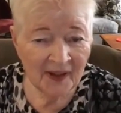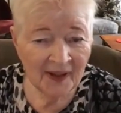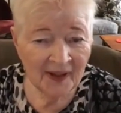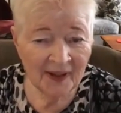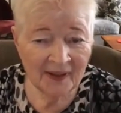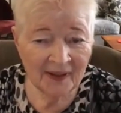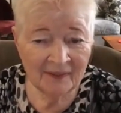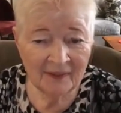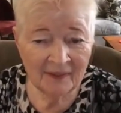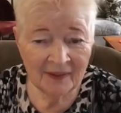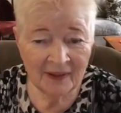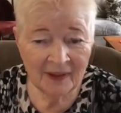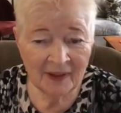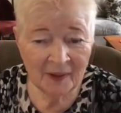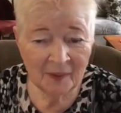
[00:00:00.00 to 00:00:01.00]
And
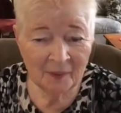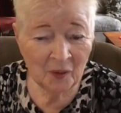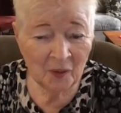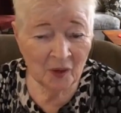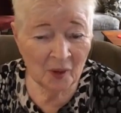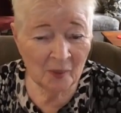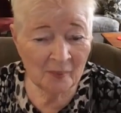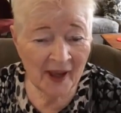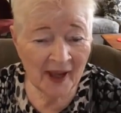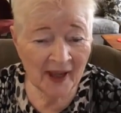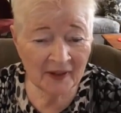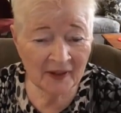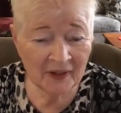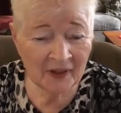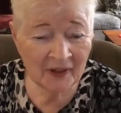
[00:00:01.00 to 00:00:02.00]
we'll come
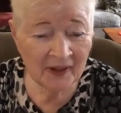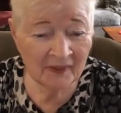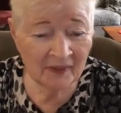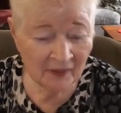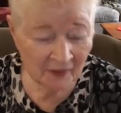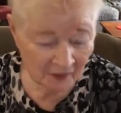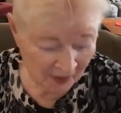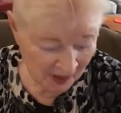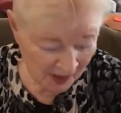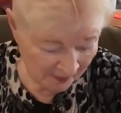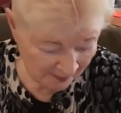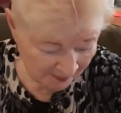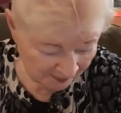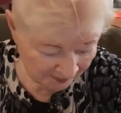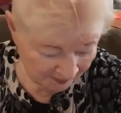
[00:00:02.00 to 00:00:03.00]
back at
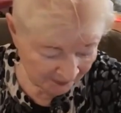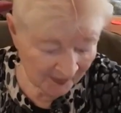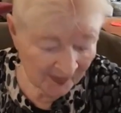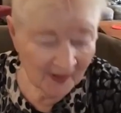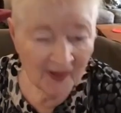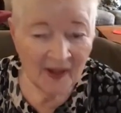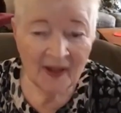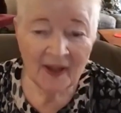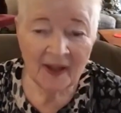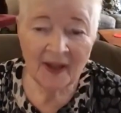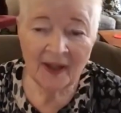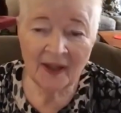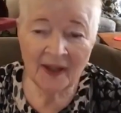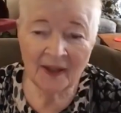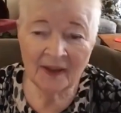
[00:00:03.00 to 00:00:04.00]
9:30.
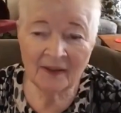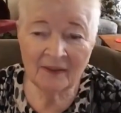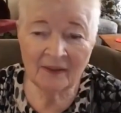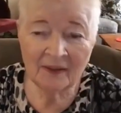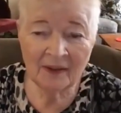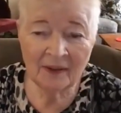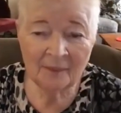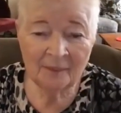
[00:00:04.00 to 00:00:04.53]
And